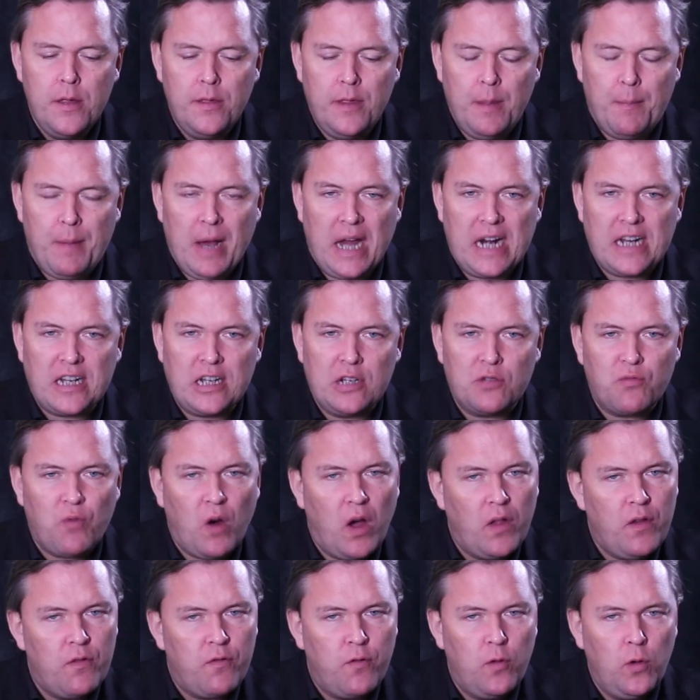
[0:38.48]
The palate is
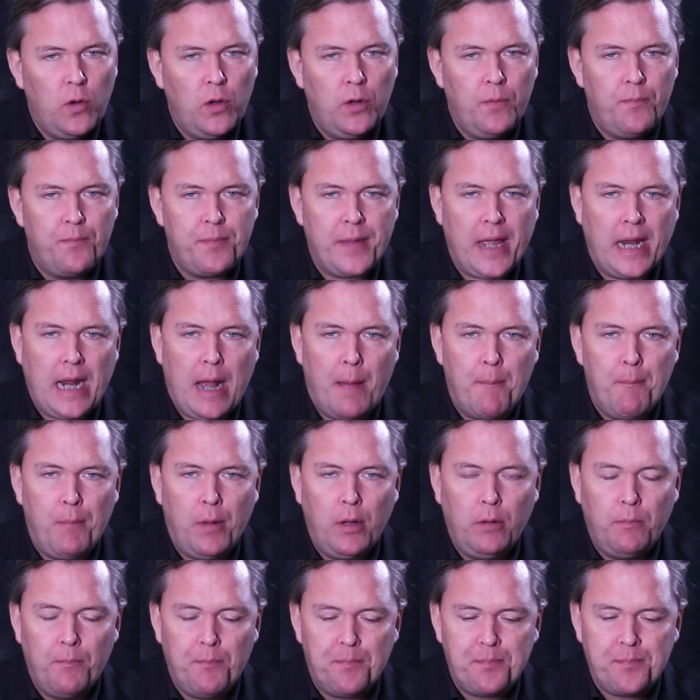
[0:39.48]
rather full and
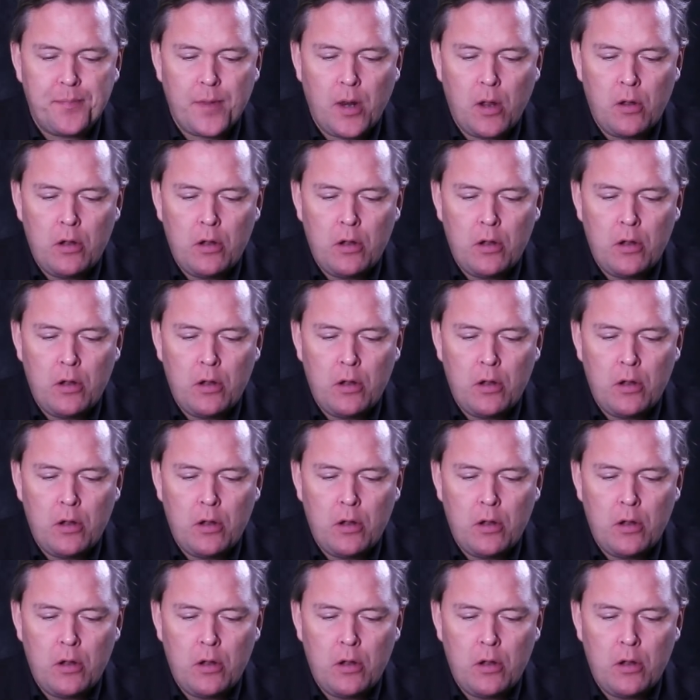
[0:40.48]
ample.